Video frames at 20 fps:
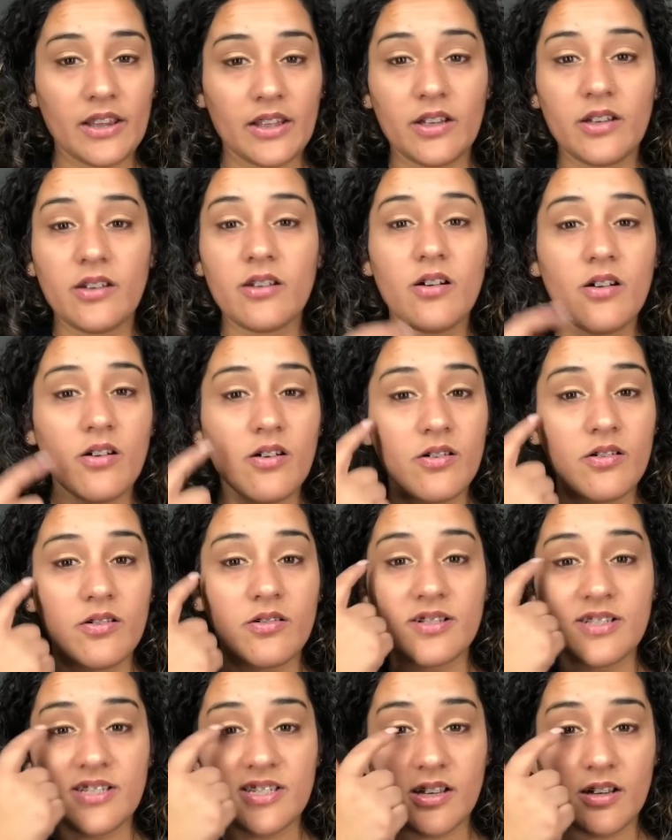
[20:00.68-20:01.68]
on the
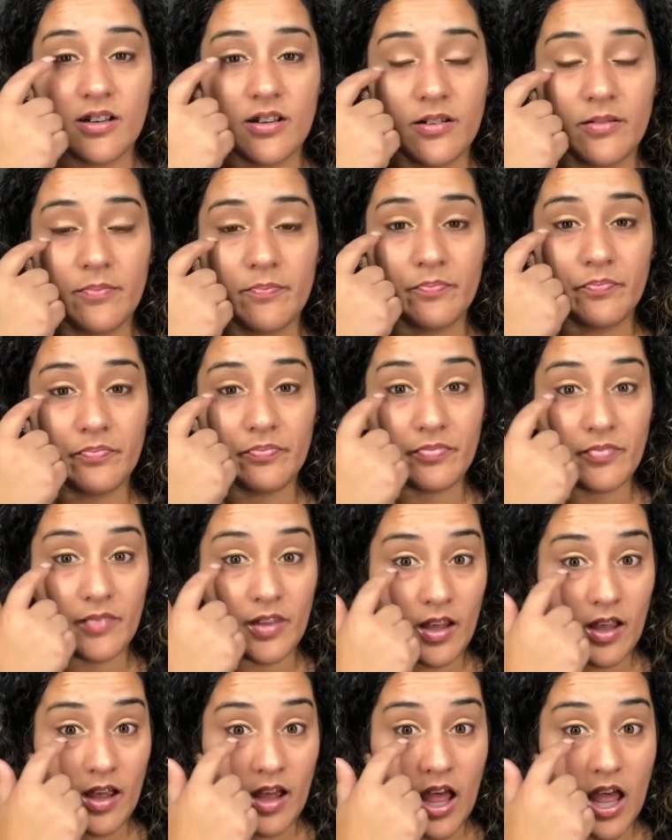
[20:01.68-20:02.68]
nose, some
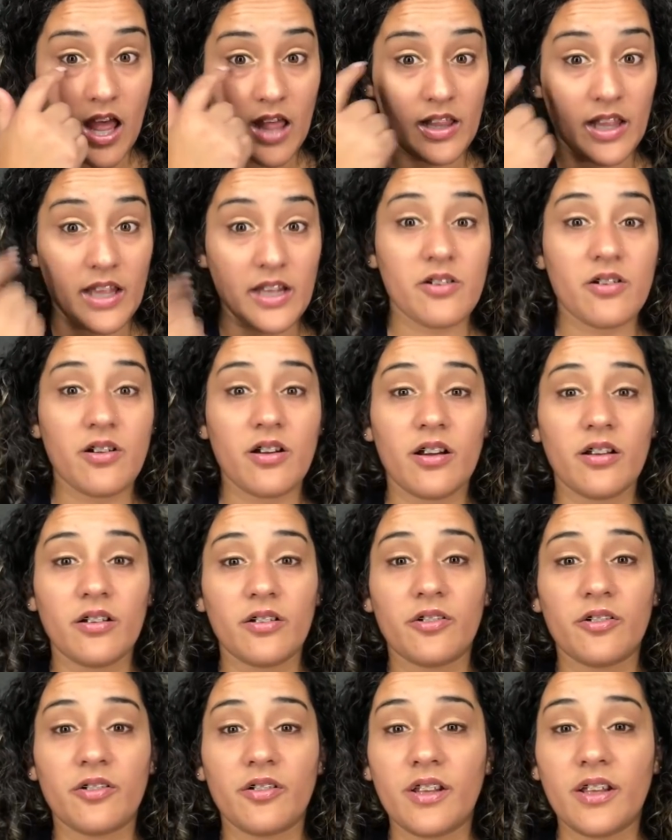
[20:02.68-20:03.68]
eyeliner
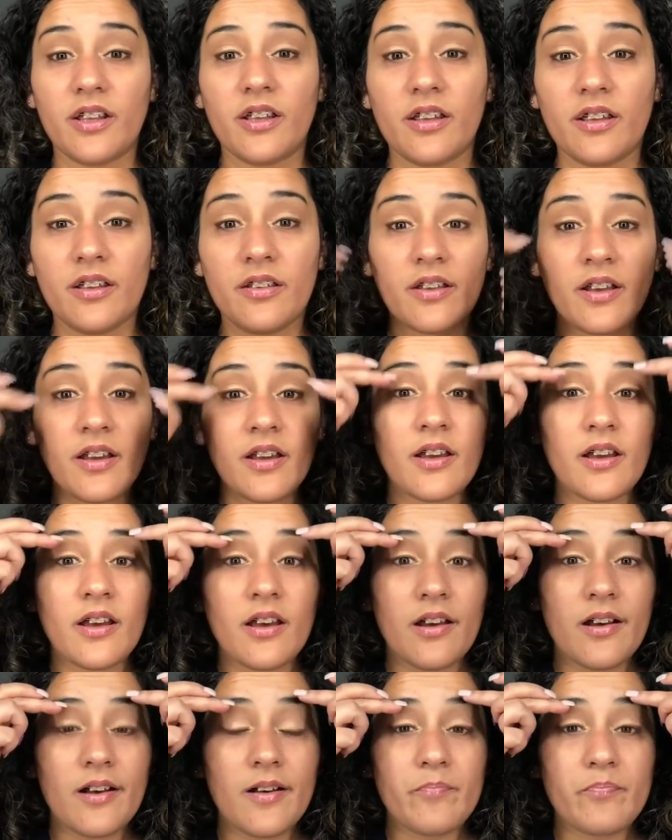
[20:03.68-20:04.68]
underneath,
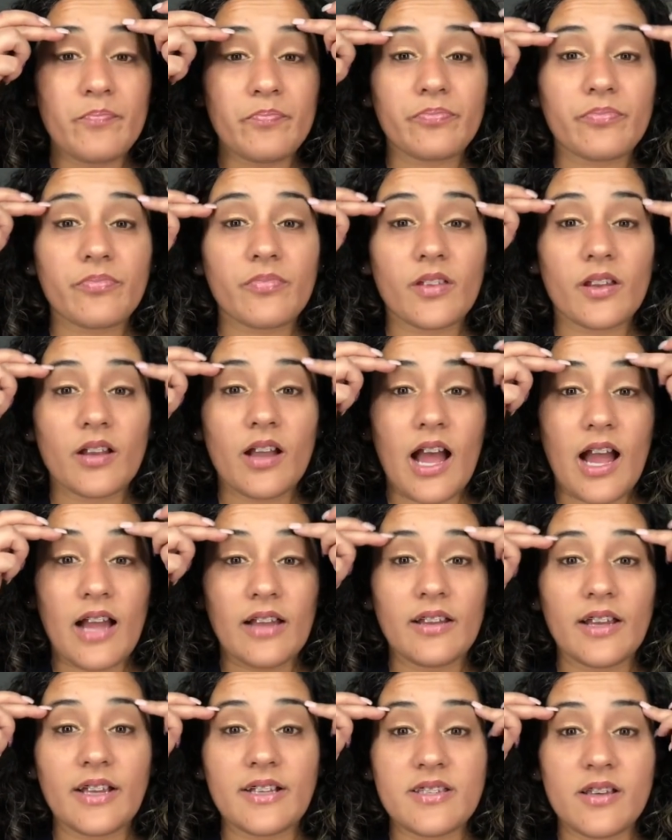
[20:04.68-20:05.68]

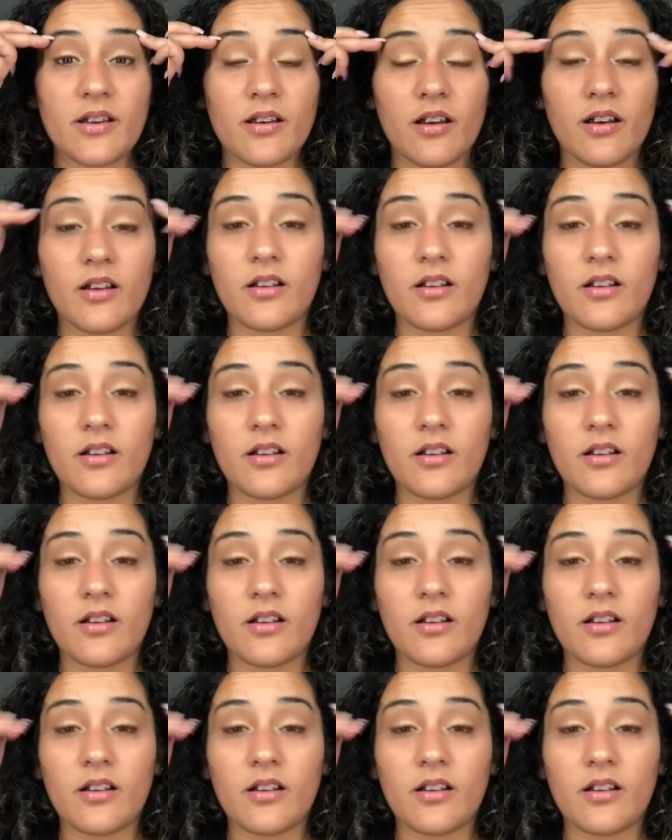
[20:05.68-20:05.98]
highlight